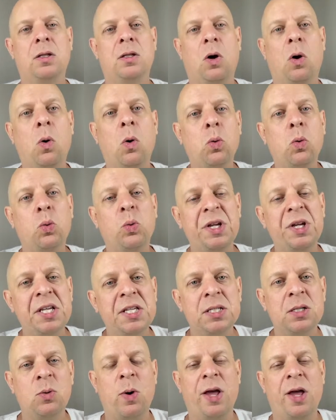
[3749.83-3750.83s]
the whole
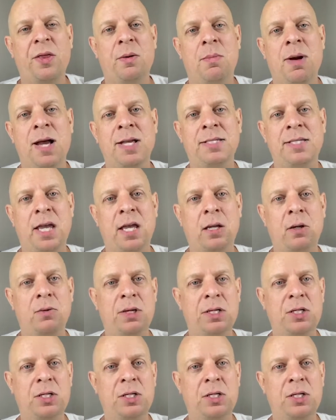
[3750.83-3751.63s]
reason why the mind's angry